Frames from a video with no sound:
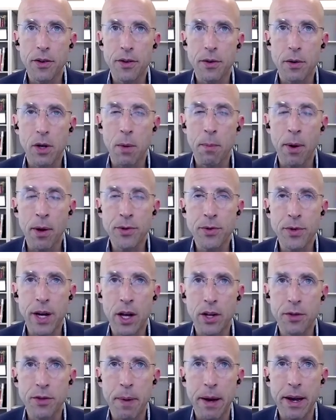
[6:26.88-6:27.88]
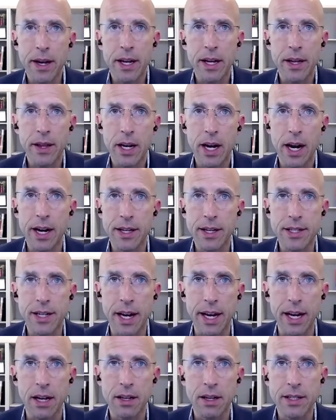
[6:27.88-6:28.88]
compulsory health spending in the United
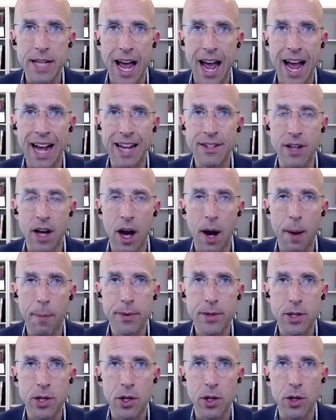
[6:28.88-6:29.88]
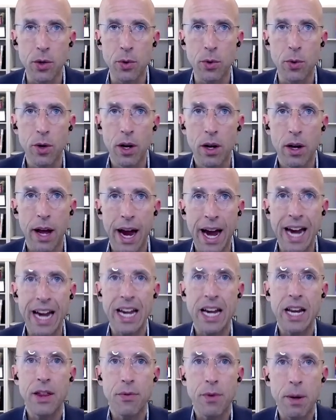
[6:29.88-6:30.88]
States, it adds up to
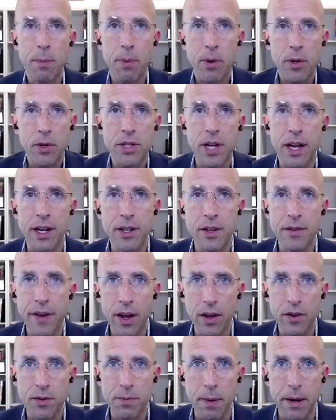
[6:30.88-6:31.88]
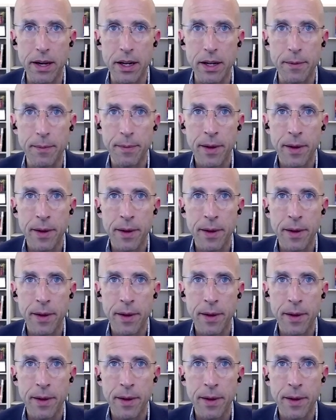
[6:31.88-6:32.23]
83% of health spending.